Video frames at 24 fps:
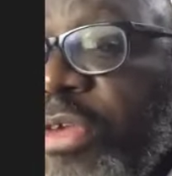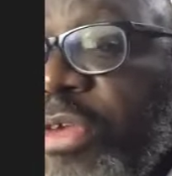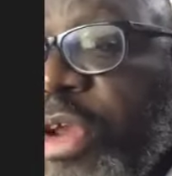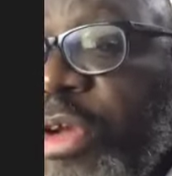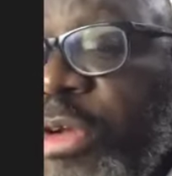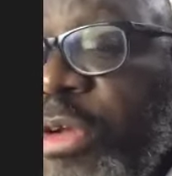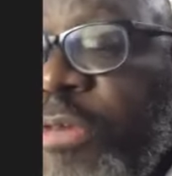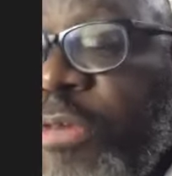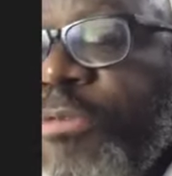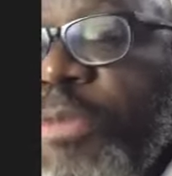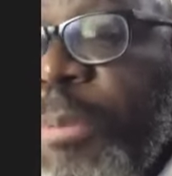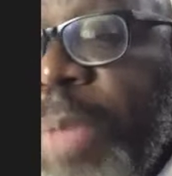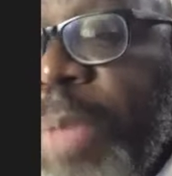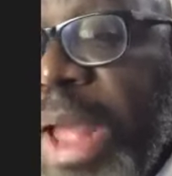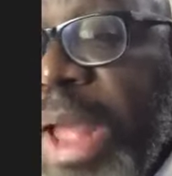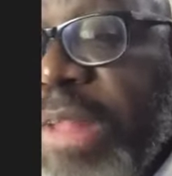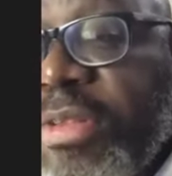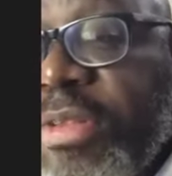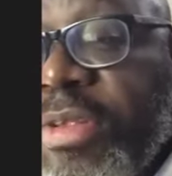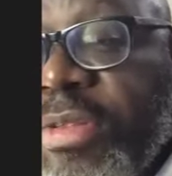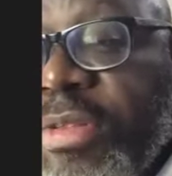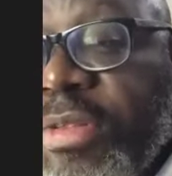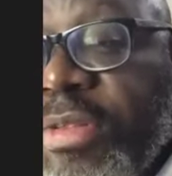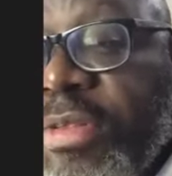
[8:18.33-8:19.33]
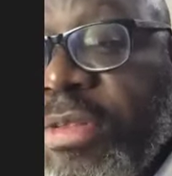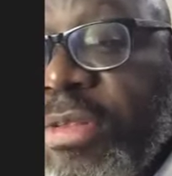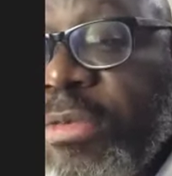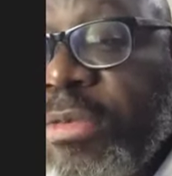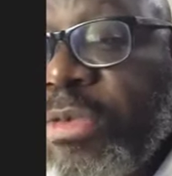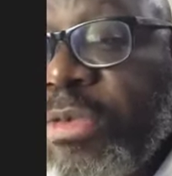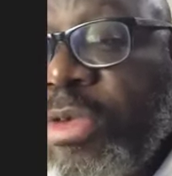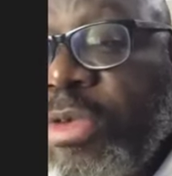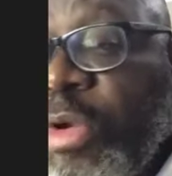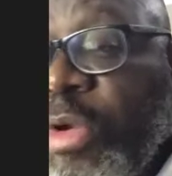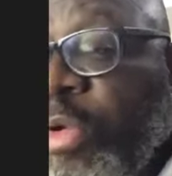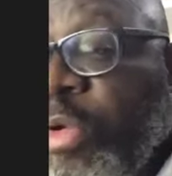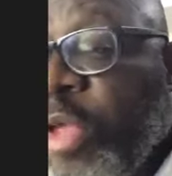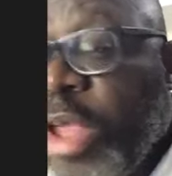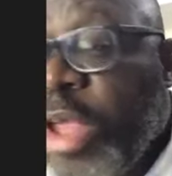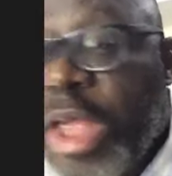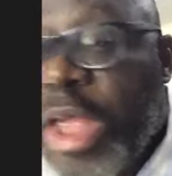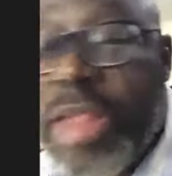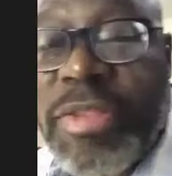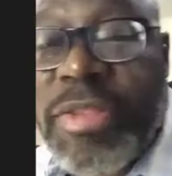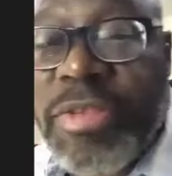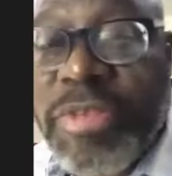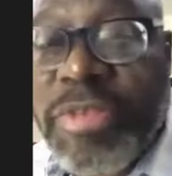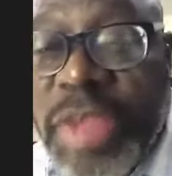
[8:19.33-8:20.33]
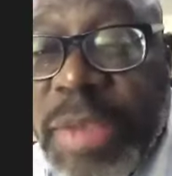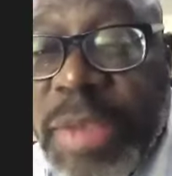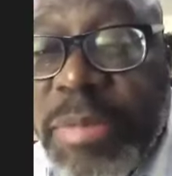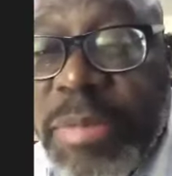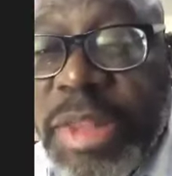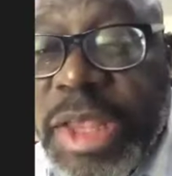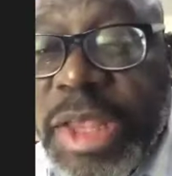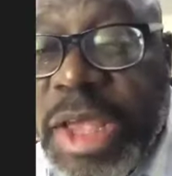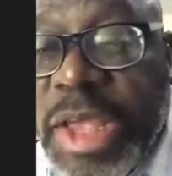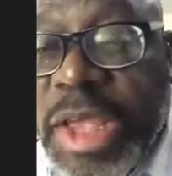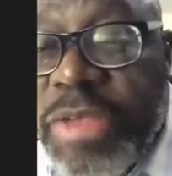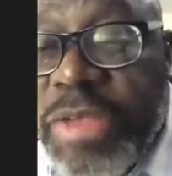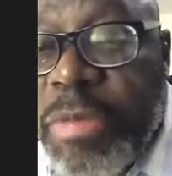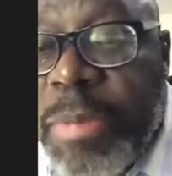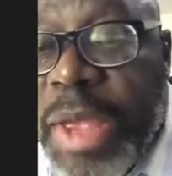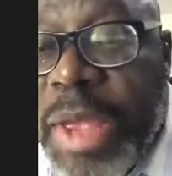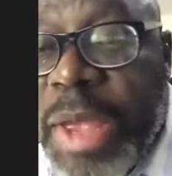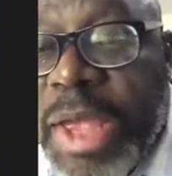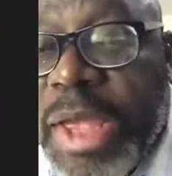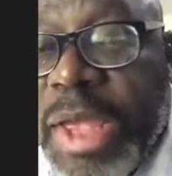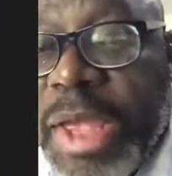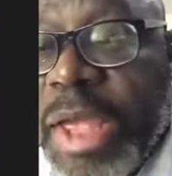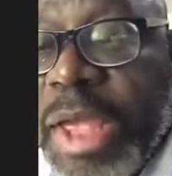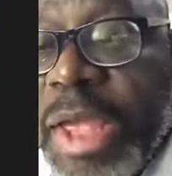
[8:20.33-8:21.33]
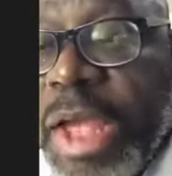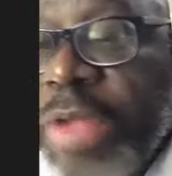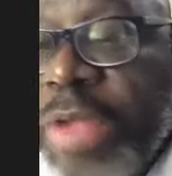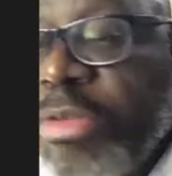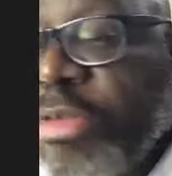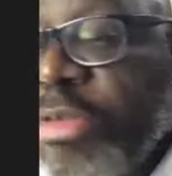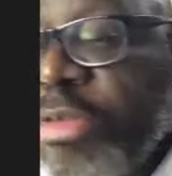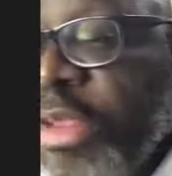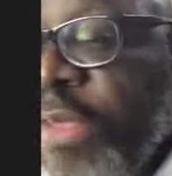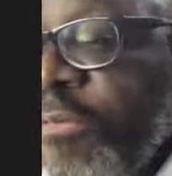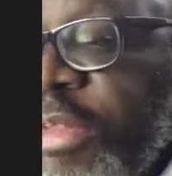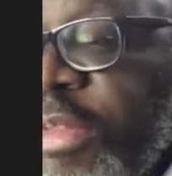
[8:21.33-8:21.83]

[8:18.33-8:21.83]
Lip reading: So it looks for patterns. So it's the same thing as your bank account.